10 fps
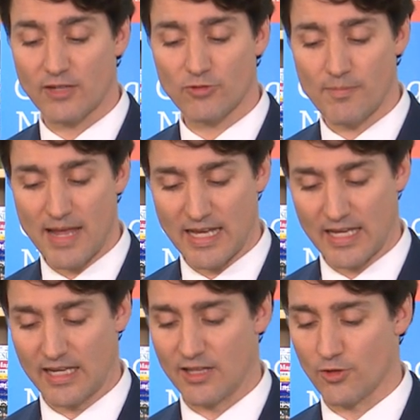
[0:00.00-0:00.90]
and
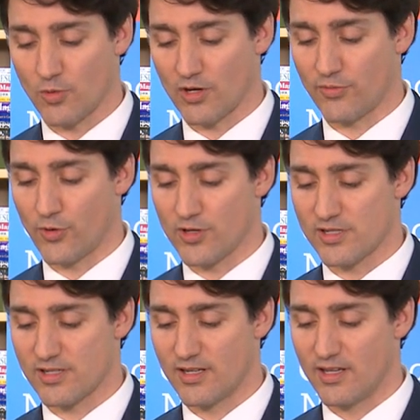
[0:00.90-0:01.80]
remaining in the
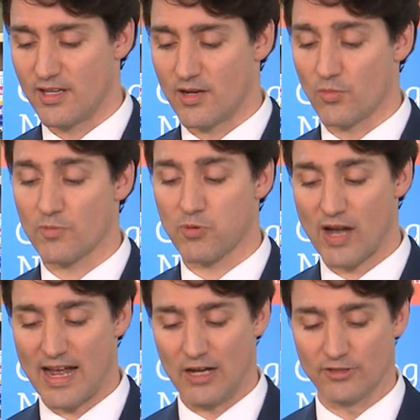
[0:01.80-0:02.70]
workforce, and we're
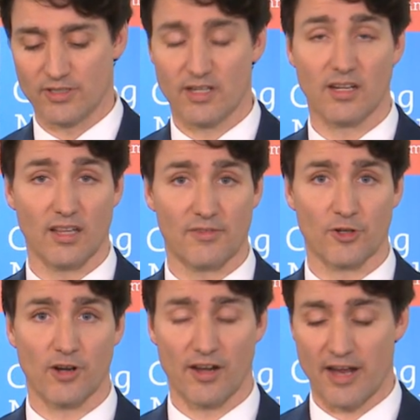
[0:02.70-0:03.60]
proud to
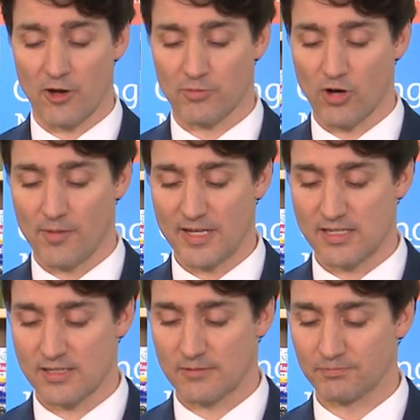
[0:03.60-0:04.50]
deliver on our
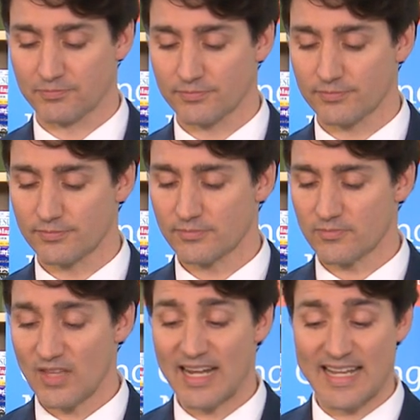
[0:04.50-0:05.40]
promise.
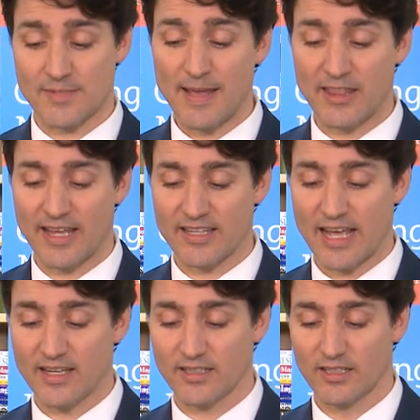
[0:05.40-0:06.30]
La semaine
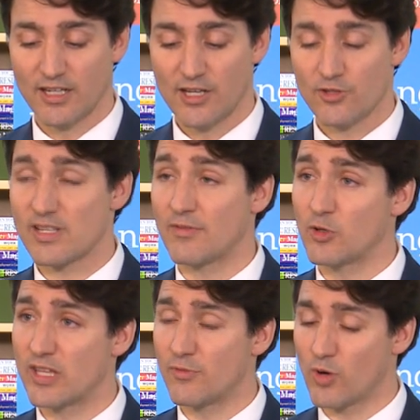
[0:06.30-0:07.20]
dernière, nous
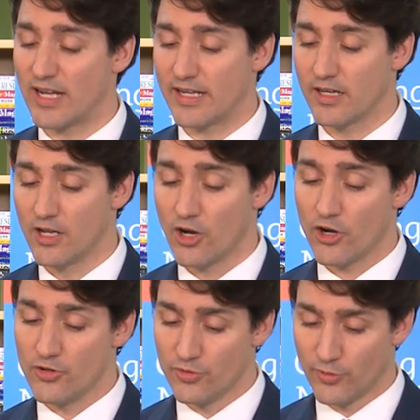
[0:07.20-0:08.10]
avons dévoilé
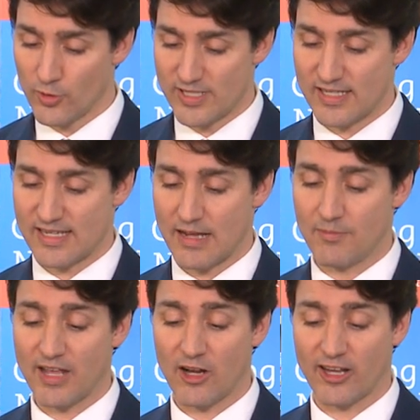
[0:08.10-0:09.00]
un nouveau
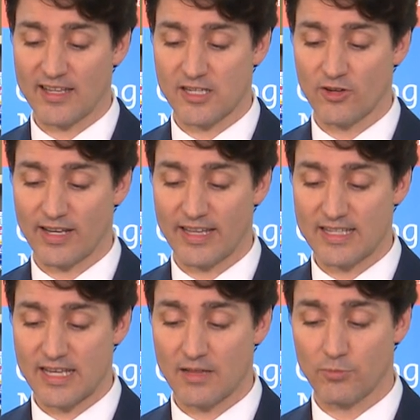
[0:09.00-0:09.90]
système d'allocation
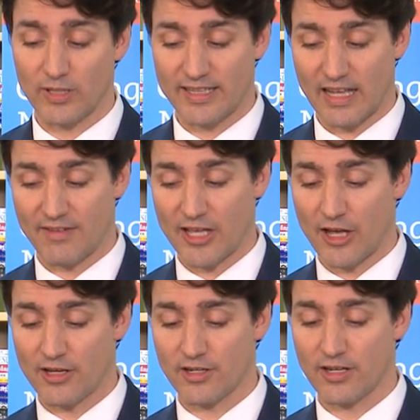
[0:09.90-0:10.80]
canadienne pour les
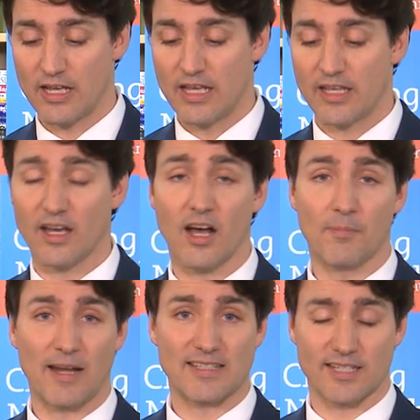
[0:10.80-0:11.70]
travailleurs qui
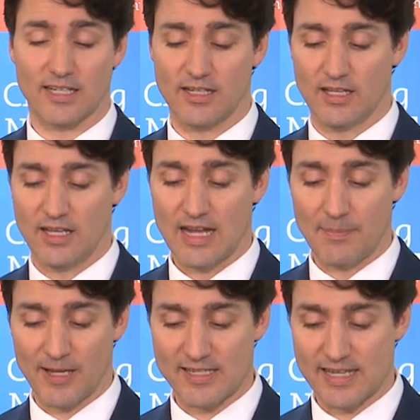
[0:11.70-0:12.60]
remplacera la
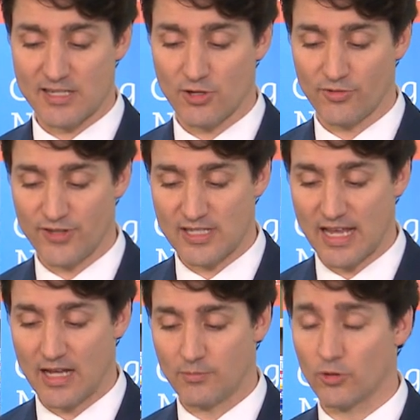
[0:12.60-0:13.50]
prestation
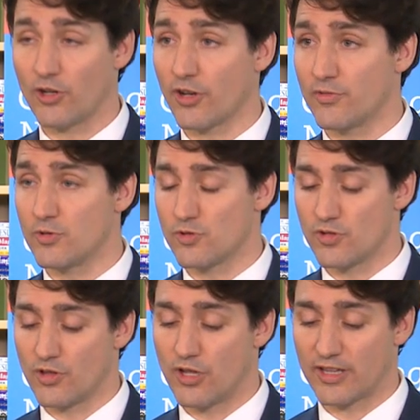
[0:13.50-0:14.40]
fiscale pour le revenu
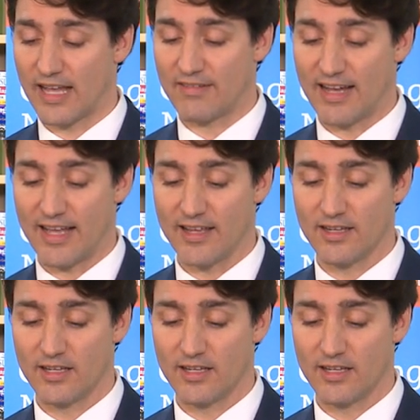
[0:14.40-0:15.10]
de travail.